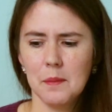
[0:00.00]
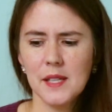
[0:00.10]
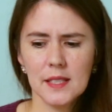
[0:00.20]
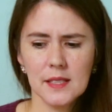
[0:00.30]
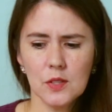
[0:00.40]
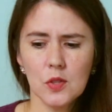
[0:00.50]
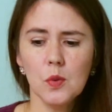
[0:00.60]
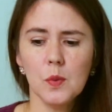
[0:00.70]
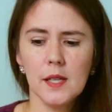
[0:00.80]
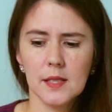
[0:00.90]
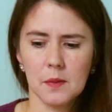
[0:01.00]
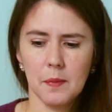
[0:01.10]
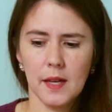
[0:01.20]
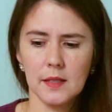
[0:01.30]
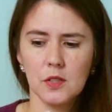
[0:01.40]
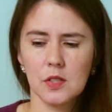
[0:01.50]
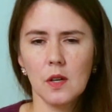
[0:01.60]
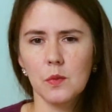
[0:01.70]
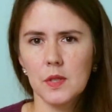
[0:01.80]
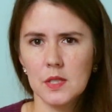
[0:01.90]
basically 2 weeks, but you
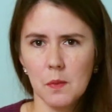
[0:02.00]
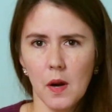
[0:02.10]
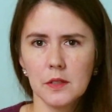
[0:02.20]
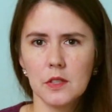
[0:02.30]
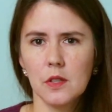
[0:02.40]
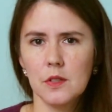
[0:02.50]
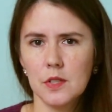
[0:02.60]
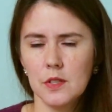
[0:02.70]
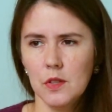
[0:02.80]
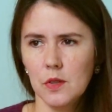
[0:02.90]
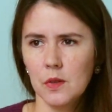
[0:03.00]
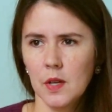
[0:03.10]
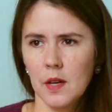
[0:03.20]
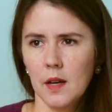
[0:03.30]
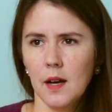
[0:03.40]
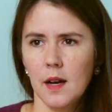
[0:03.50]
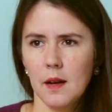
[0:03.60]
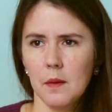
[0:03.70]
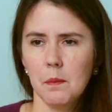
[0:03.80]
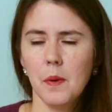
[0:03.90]
start with a small dose and you
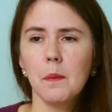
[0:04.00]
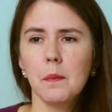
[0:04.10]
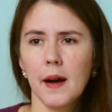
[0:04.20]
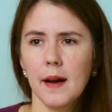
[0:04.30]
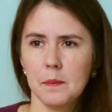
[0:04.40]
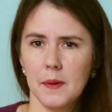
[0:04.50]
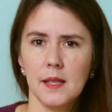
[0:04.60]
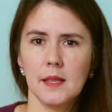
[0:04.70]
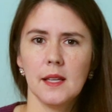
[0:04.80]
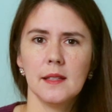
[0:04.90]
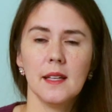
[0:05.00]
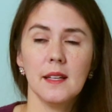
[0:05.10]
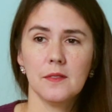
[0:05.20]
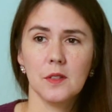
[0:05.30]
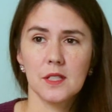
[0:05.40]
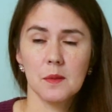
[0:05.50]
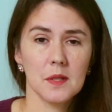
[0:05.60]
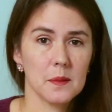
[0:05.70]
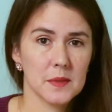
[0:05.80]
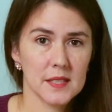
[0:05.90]
bump up, and then if your
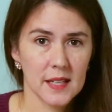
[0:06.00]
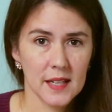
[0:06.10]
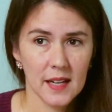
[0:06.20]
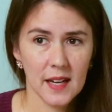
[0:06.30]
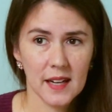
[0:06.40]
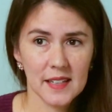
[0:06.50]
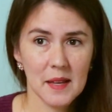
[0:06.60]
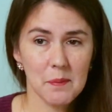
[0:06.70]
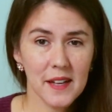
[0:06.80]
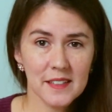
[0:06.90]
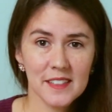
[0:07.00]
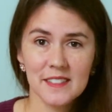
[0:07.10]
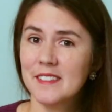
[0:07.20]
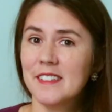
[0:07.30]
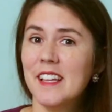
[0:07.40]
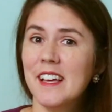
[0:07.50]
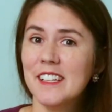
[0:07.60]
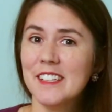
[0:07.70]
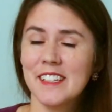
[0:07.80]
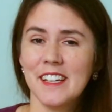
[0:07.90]
symptoms get better,
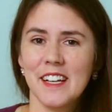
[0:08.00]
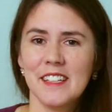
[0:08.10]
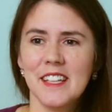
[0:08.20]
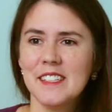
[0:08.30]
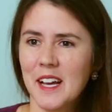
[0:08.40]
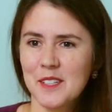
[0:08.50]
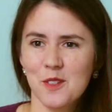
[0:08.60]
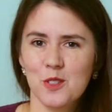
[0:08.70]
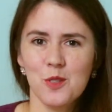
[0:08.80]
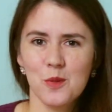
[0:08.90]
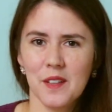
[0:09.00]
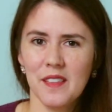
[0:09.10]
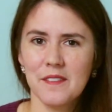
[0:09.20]
then they diagnose you with